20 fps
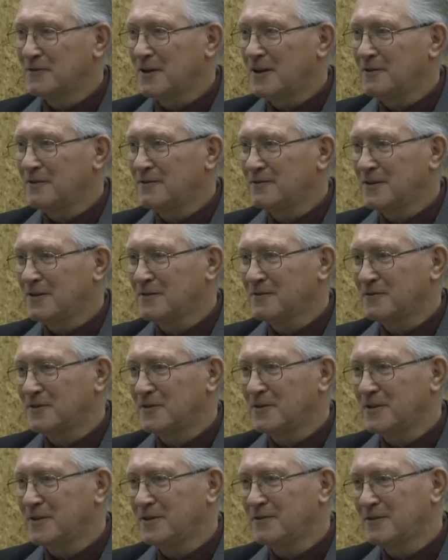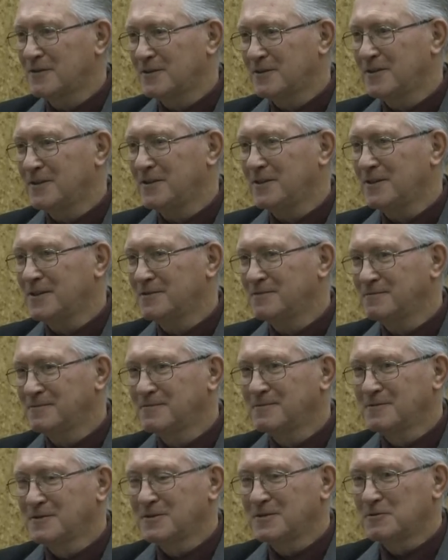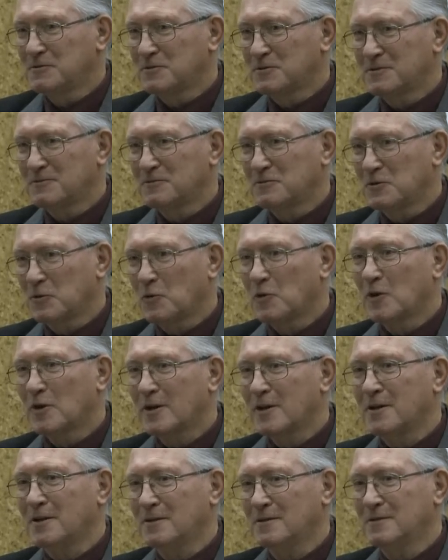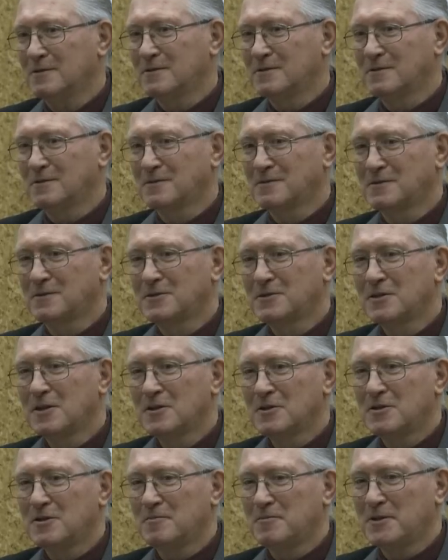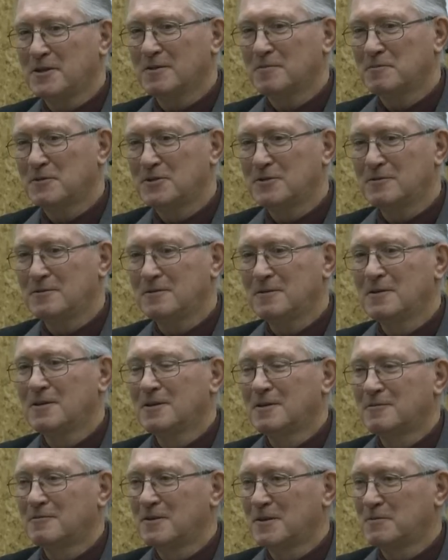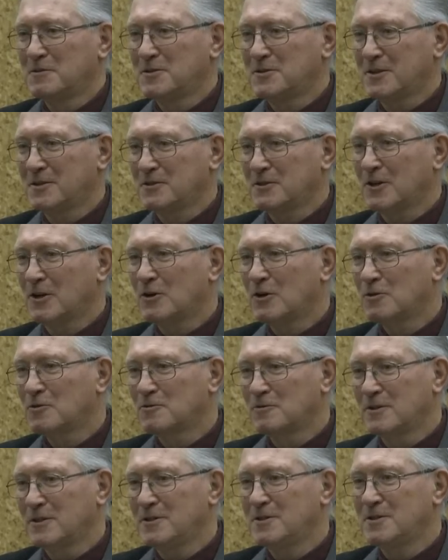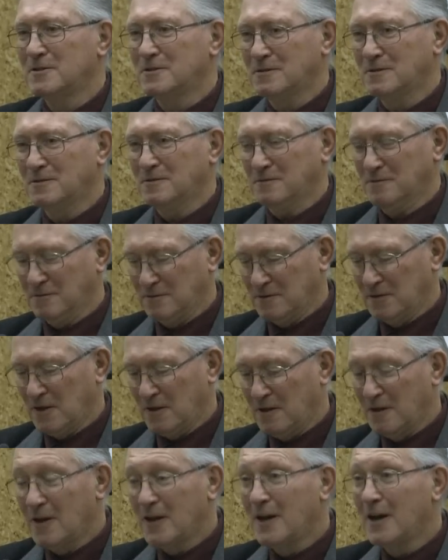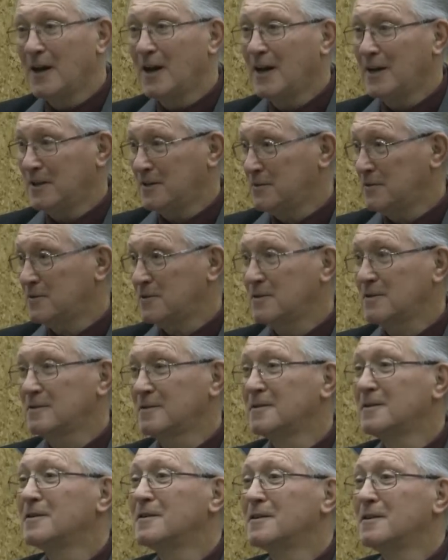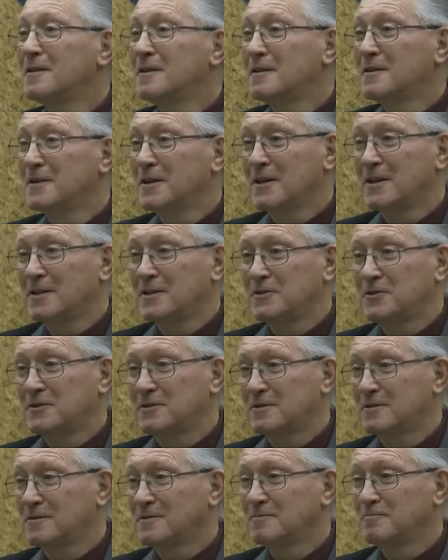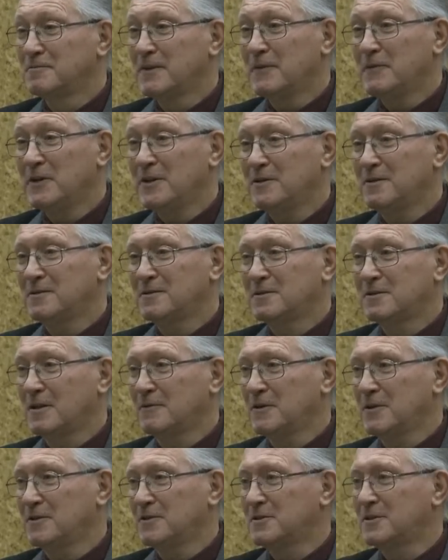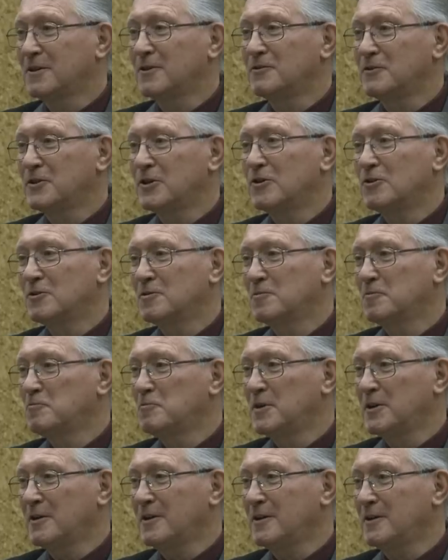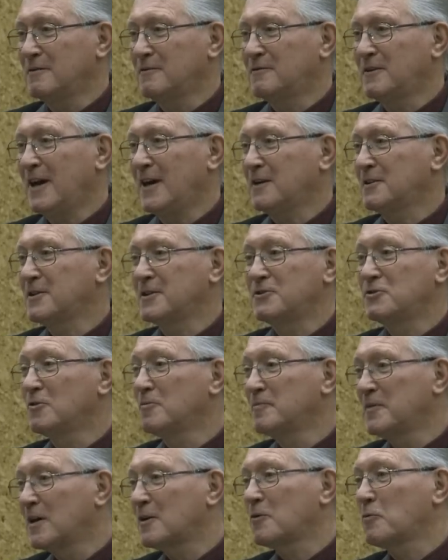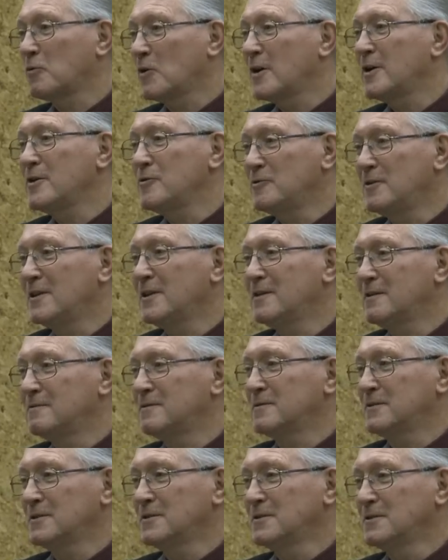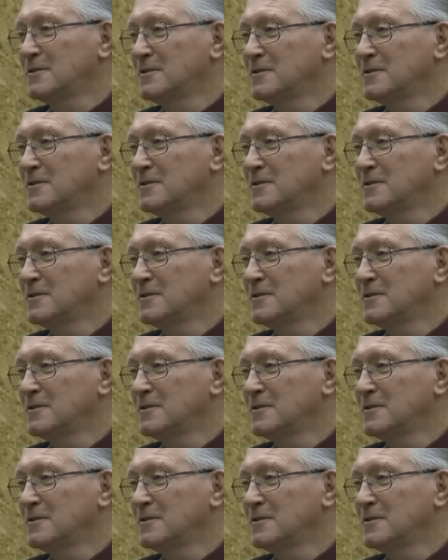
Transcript: I felt very, very rewarding to be able to represent the whole region. As maybe some of you don't know, but in fact, it don't matter where you live,